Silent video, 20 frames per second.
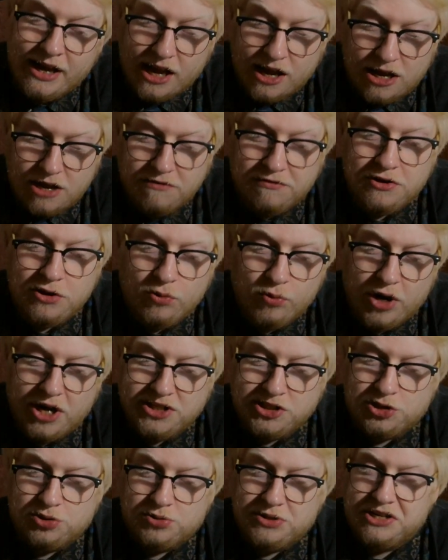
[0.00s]
if you were
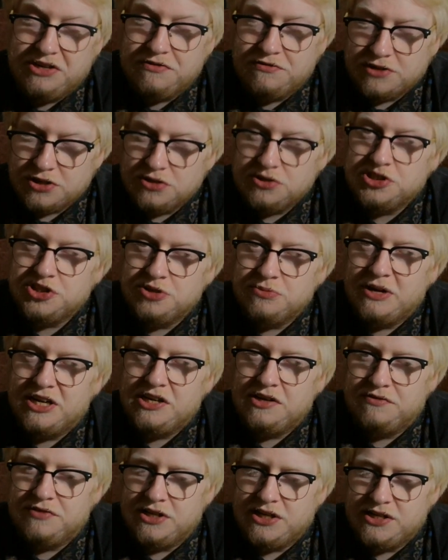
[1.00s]
to drink a few too
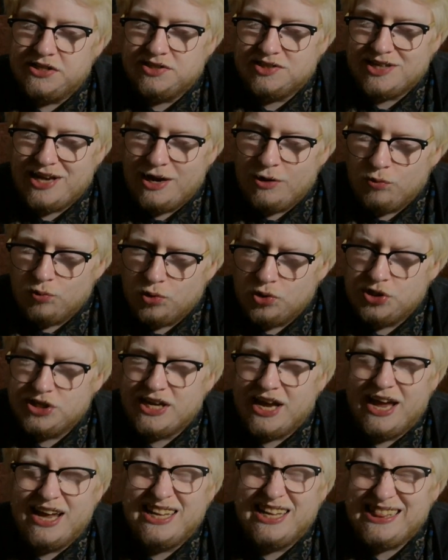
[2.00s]
many of these, it would
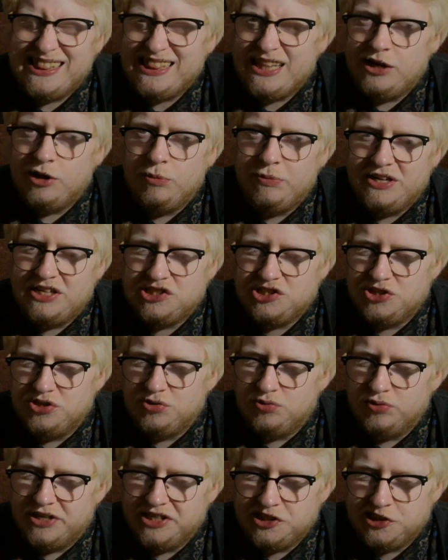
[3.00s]
get a little bit too
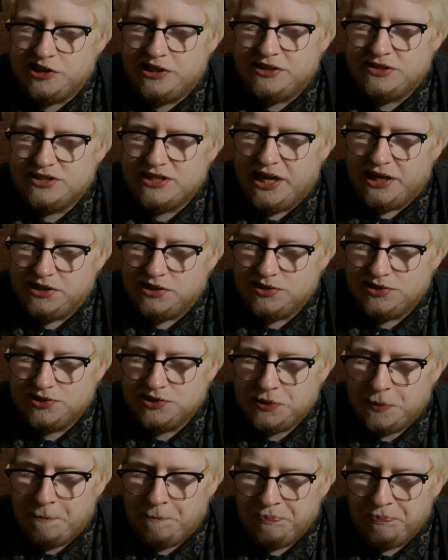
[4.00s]
rich and
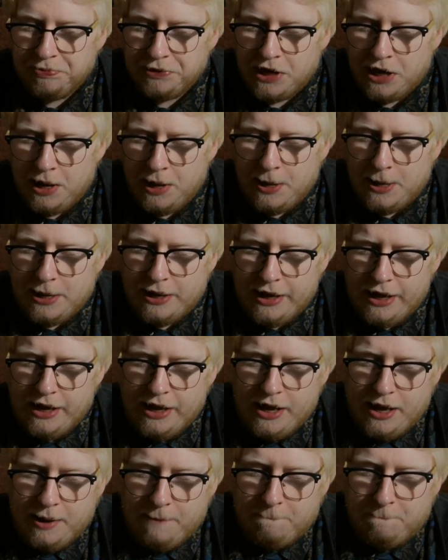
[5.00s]
intense.
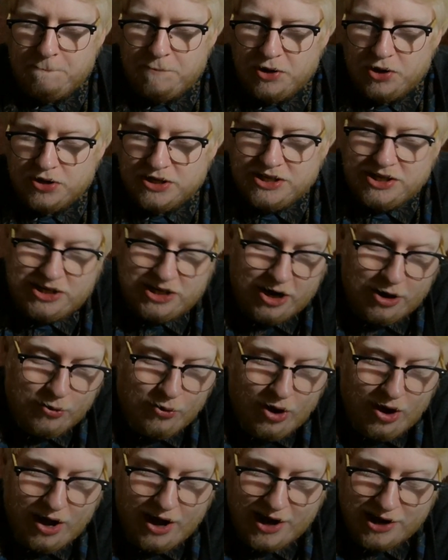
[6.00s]
But you know
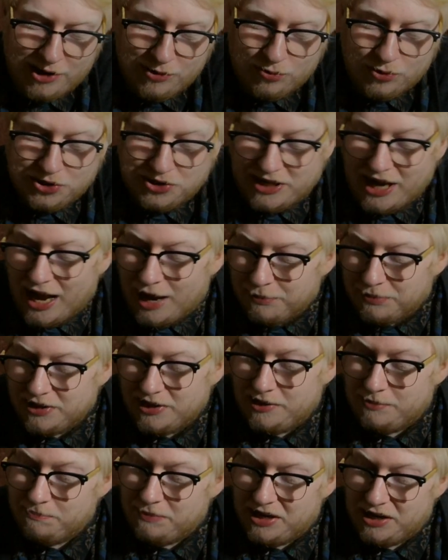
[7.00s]
what? I would
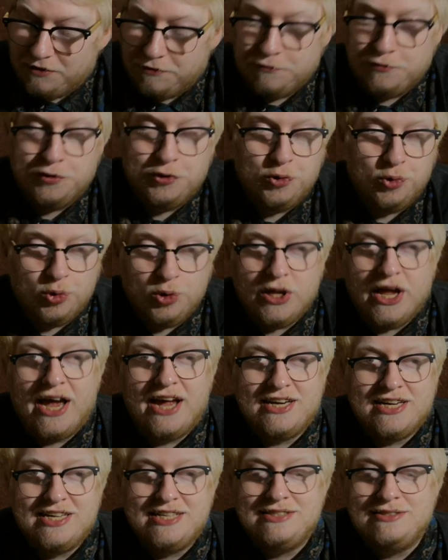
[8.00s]
happily be a fool
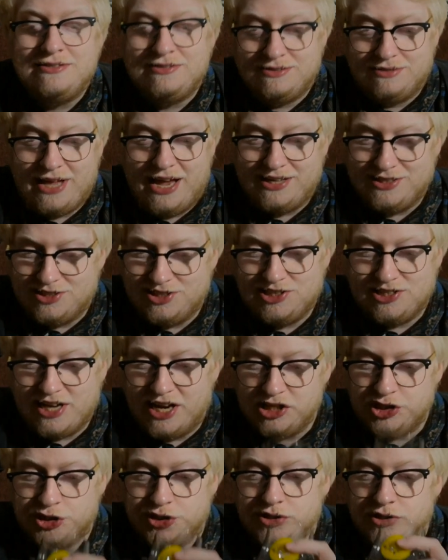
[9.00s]
and
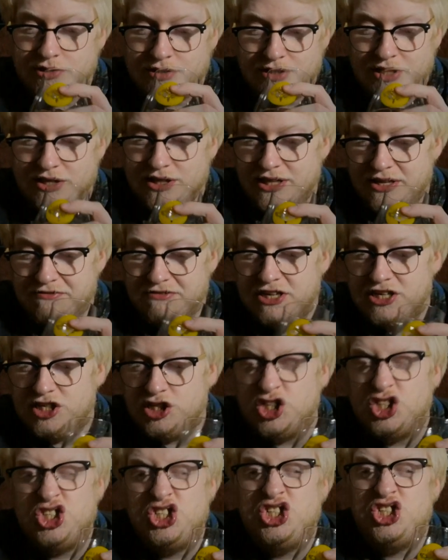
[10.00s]
session the living
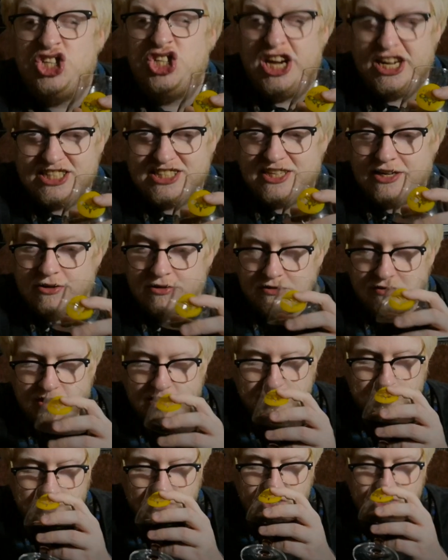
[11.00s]
shit out of
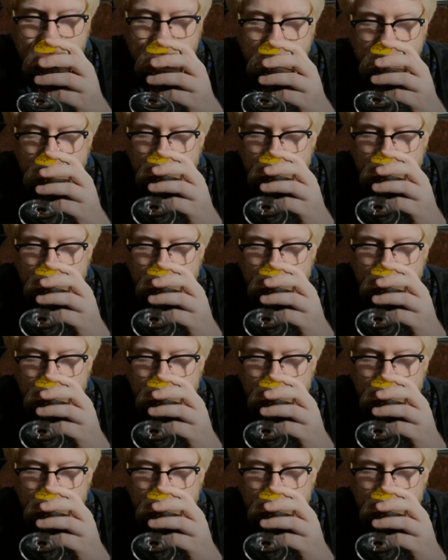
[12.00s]
this beer.